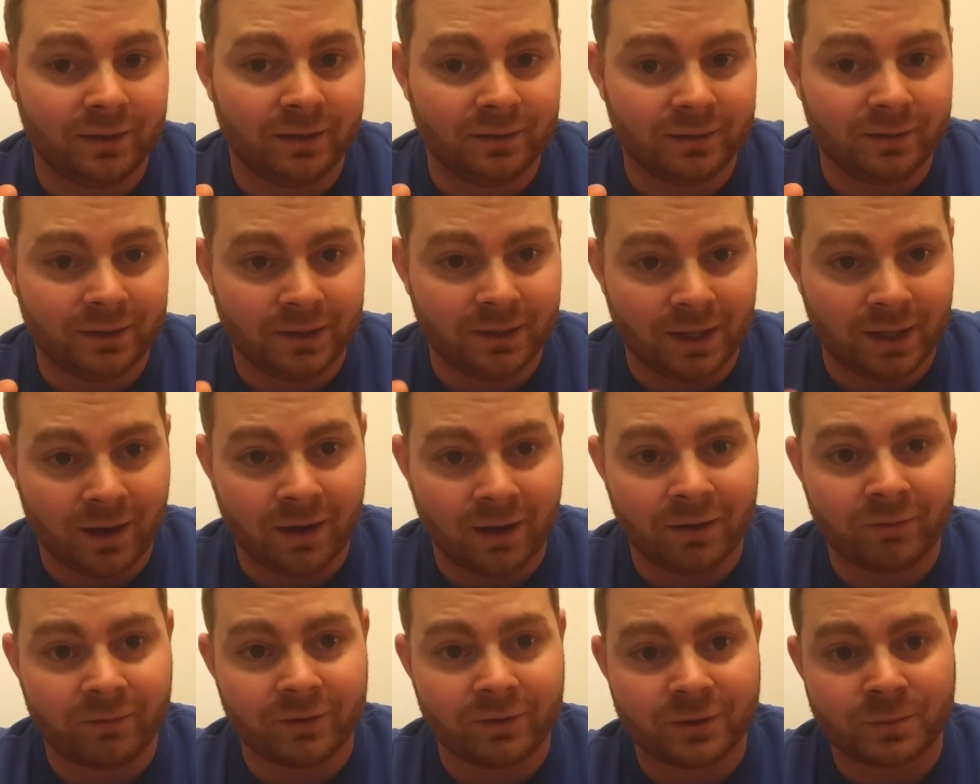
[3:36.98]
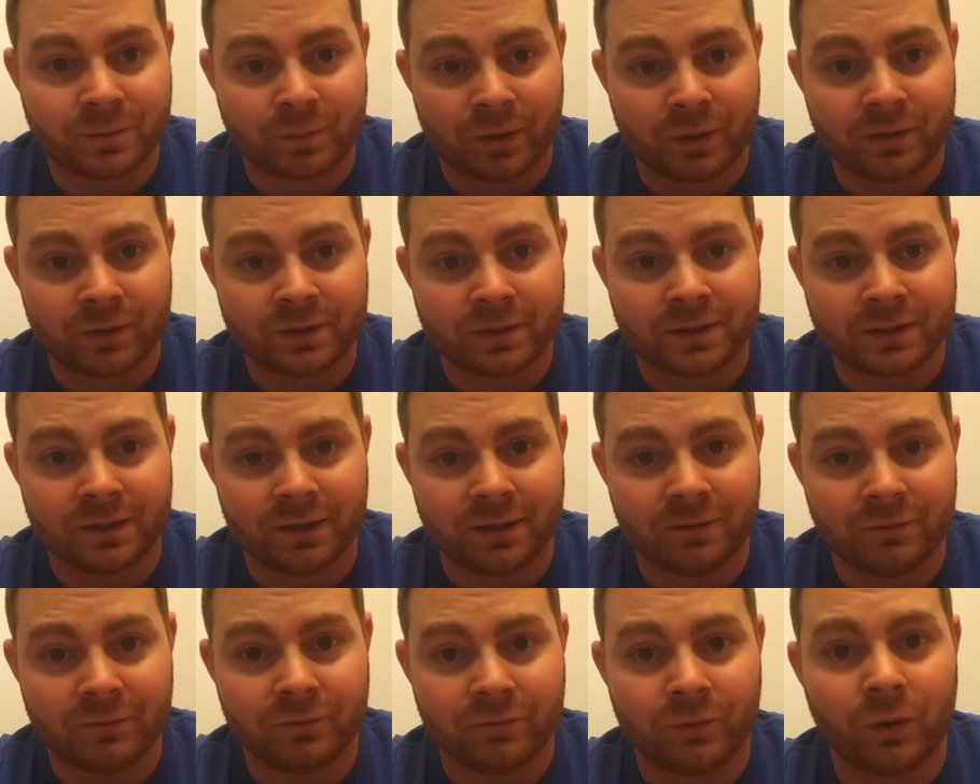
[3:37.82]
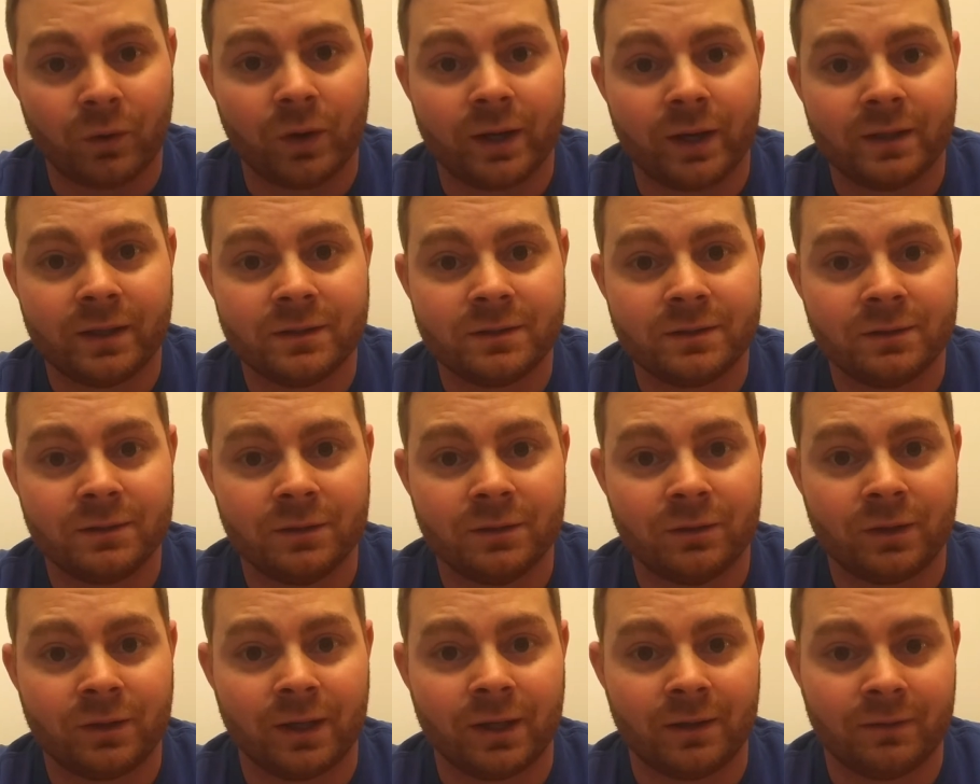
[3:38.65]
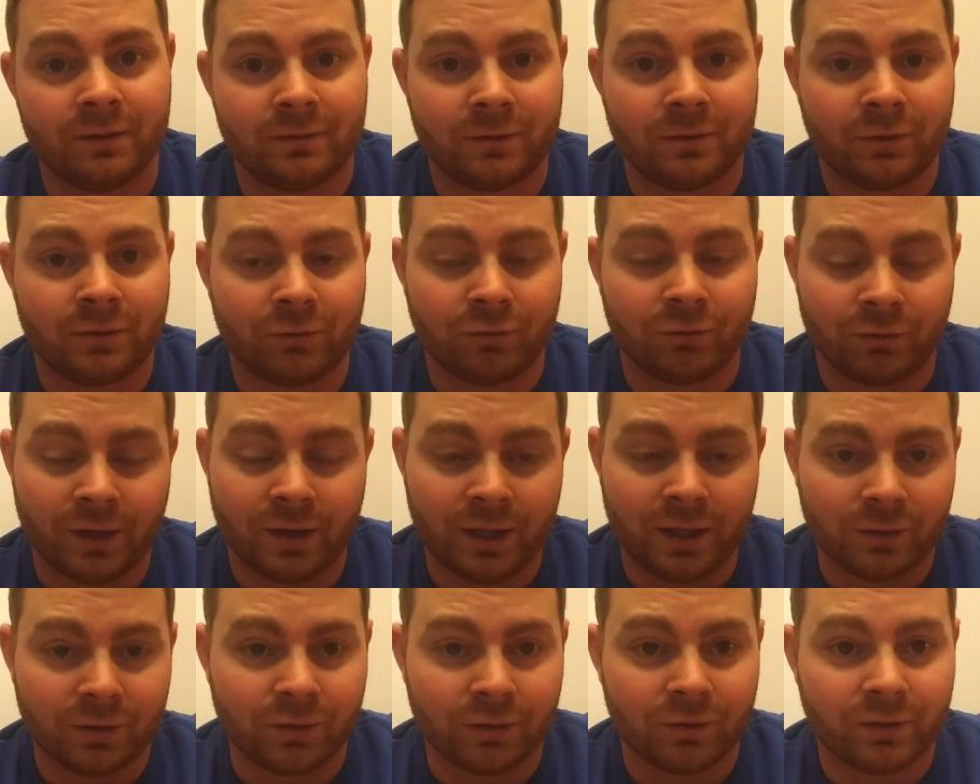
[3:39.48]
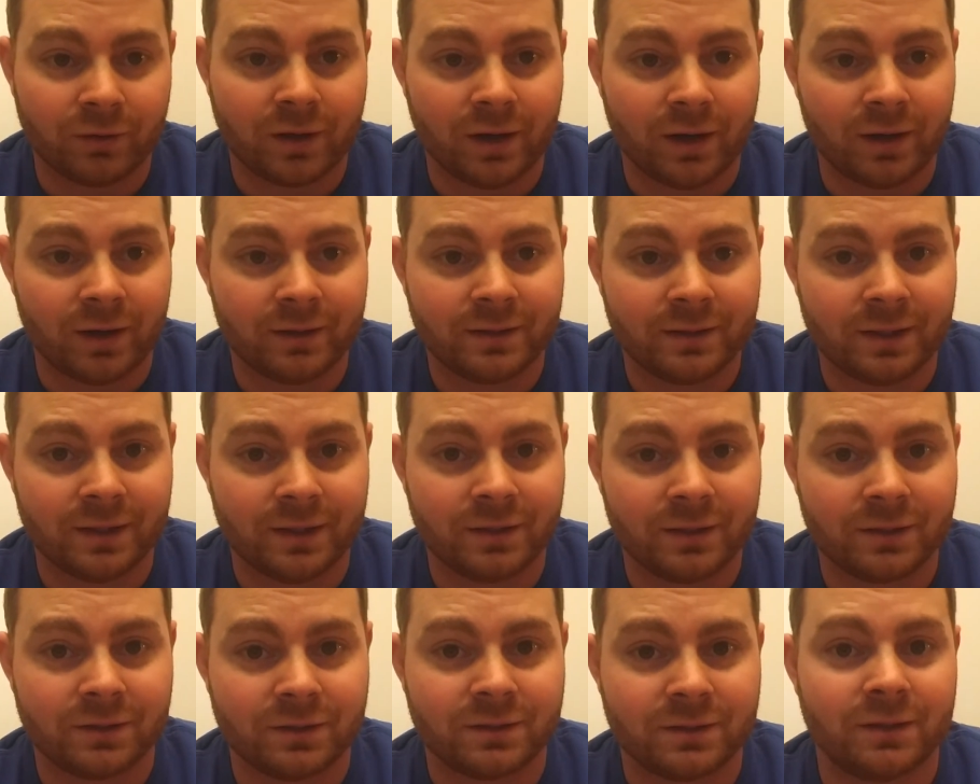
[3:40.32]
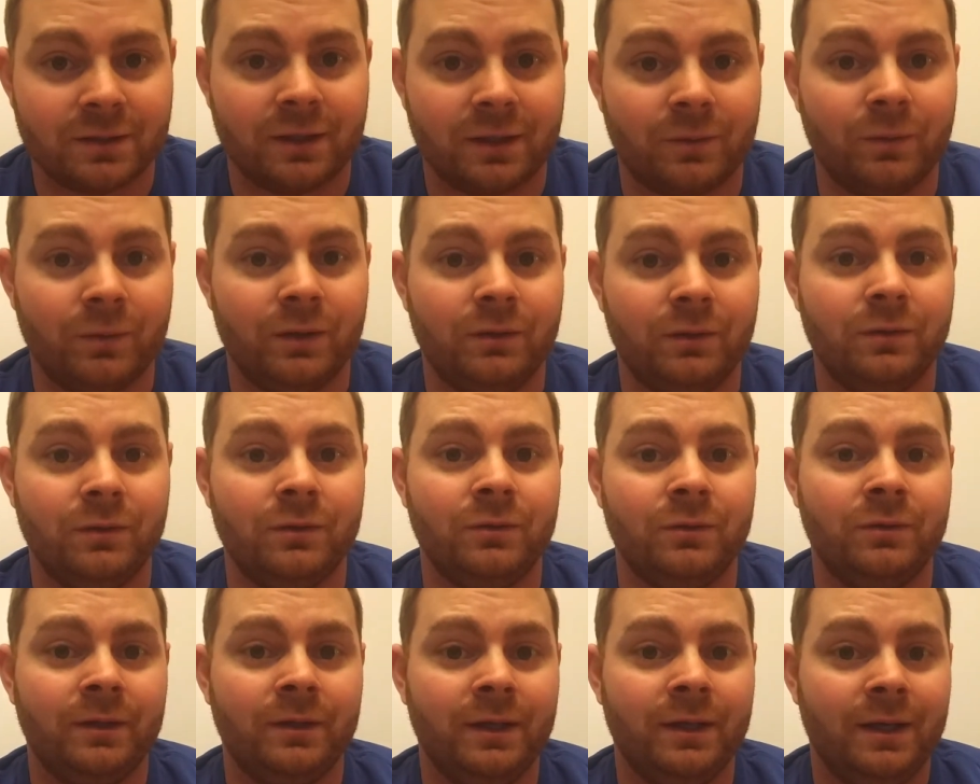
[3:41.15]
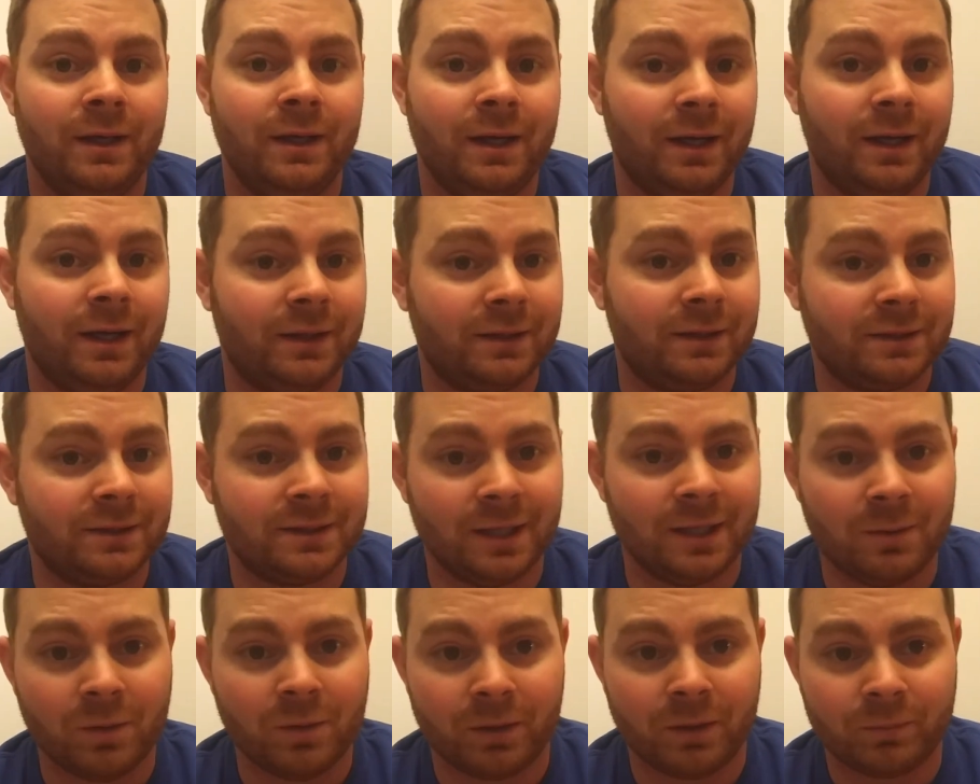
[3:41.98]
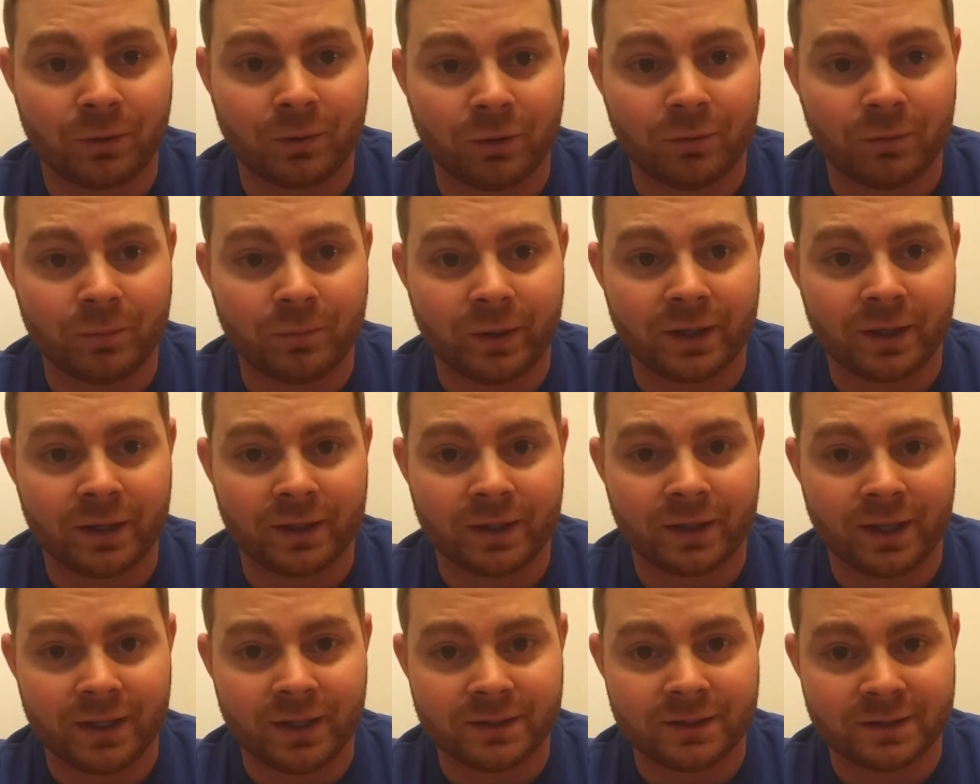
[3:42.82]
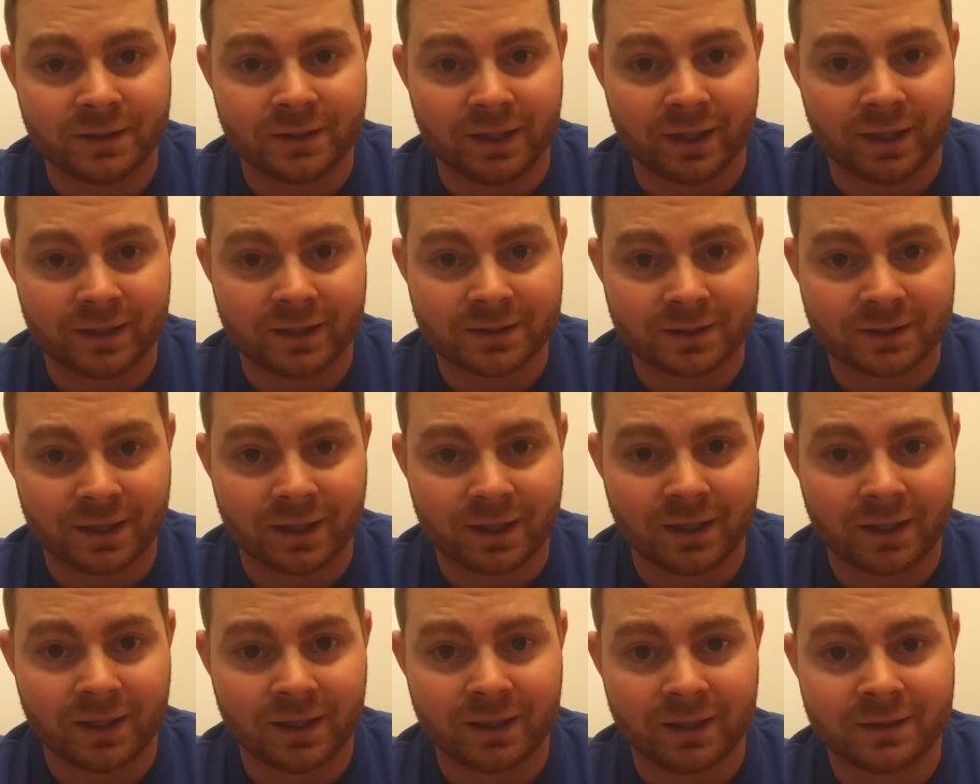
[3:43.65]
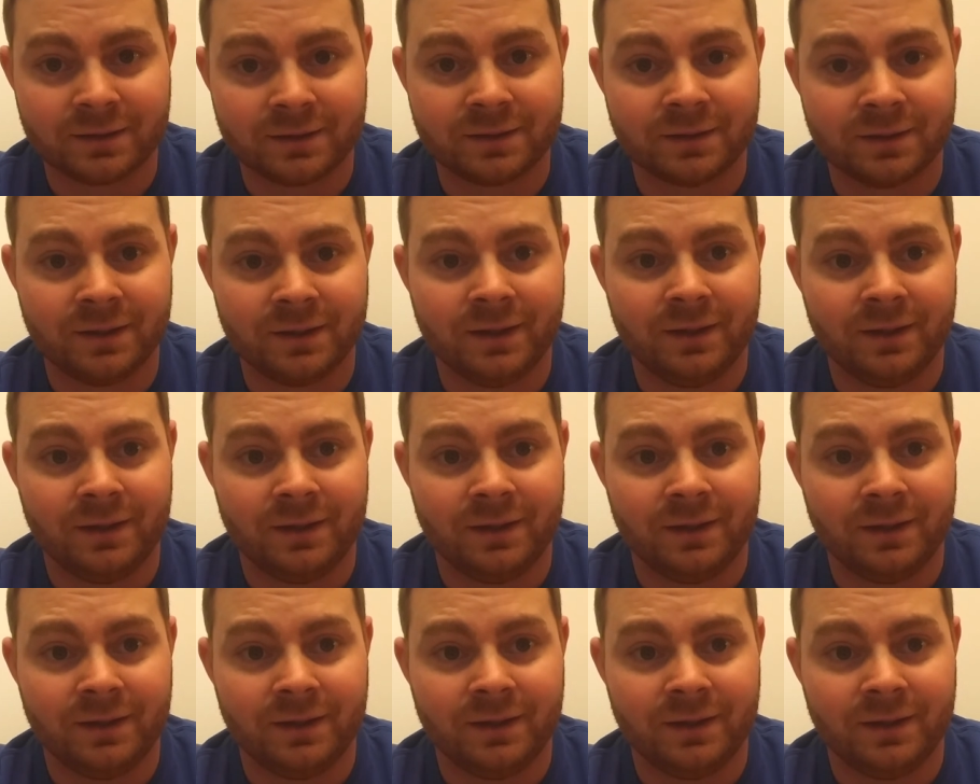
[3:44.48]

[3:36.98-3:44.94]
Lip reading: the average person a voice. You can create your own content just like we do. Hit the same upload button Casey Neistat hits.